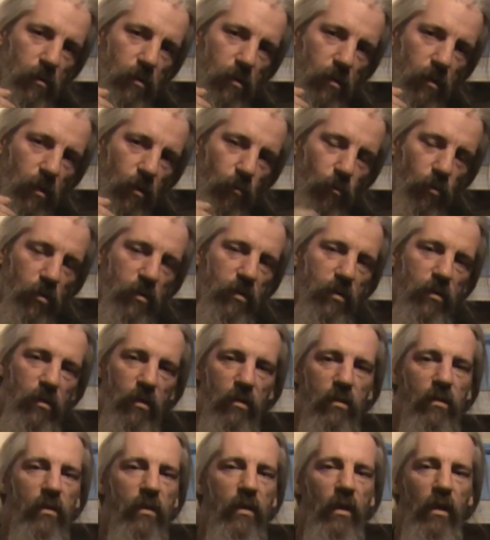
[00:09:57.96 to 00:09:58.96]
it wasn't
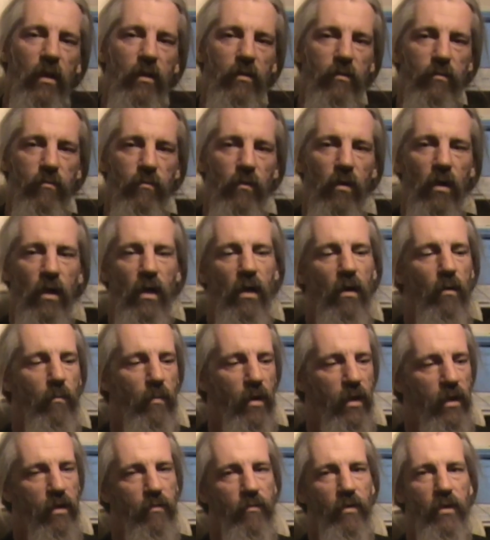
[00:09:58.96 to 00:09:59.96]
just a case of, right, I'll
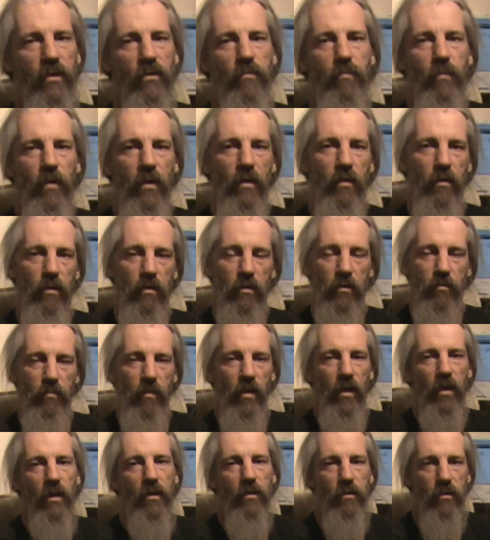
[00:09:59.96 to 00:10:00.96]
make a recipe and I'll
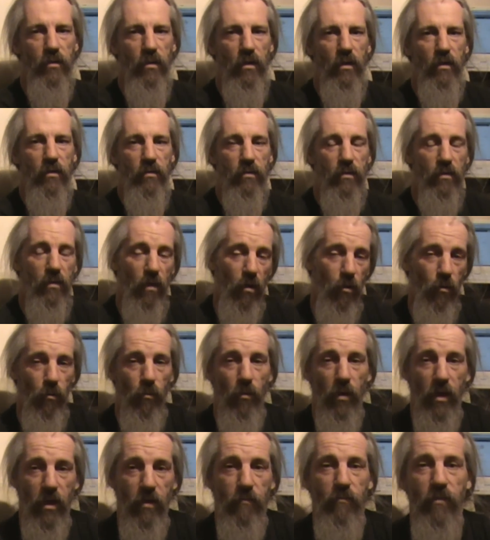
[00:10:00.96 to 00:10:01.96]
smash. It's go
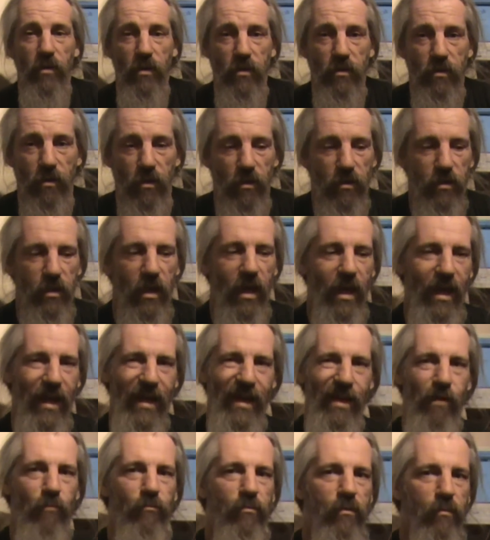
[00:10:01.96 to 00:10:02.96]
away and research
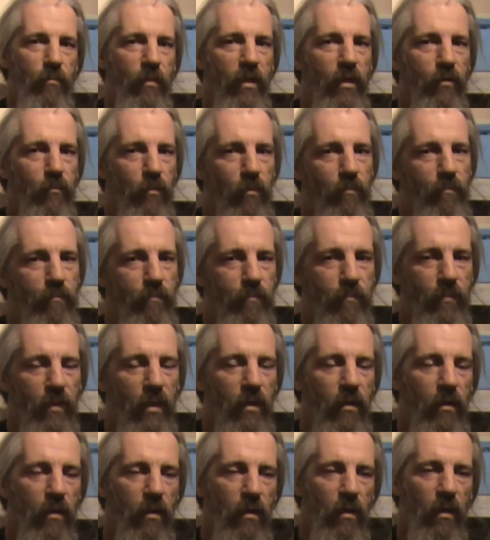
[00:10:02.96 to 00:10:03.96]
how to make one,
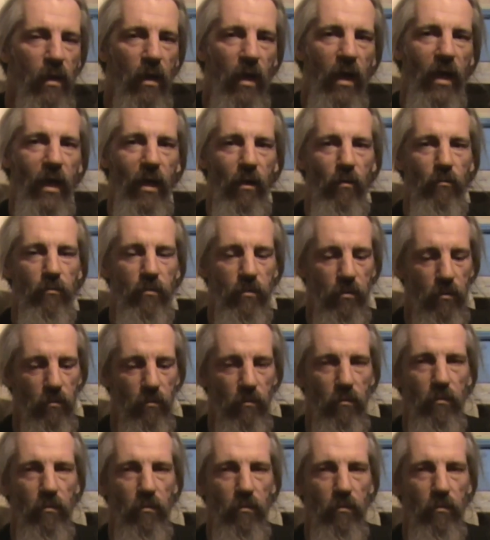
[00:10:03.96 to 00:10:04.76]
how to